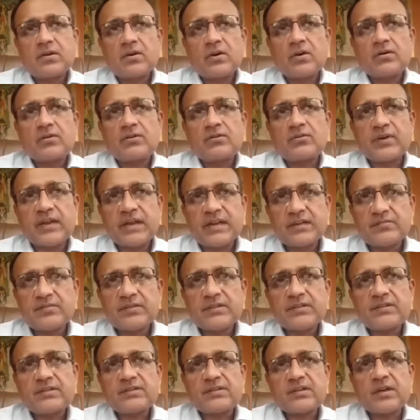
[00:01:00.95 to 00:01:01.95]
on
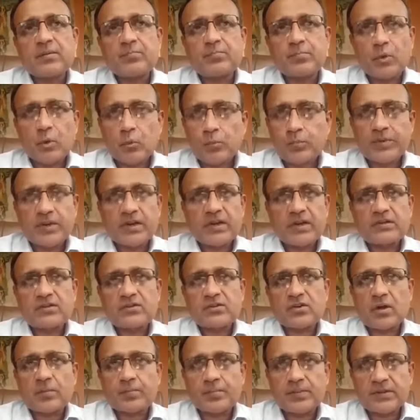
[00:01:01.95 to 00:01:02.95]
relevant and
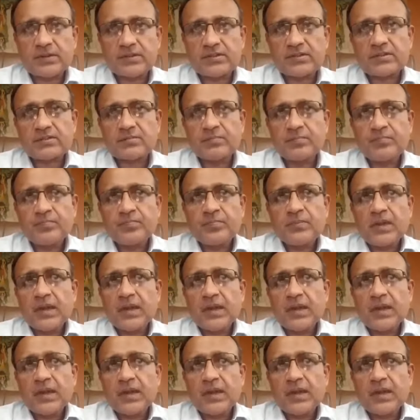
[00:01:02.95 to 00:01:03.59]
appropriate topics,